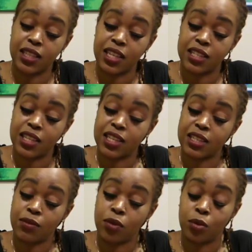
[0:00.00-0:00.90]
this is
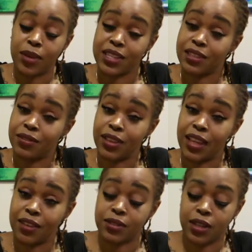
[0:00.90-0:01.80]
a romance of a
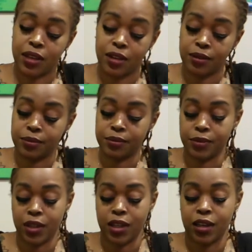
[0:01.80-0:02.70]
lifetime.
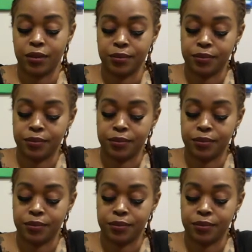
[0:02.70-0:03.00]
Okay?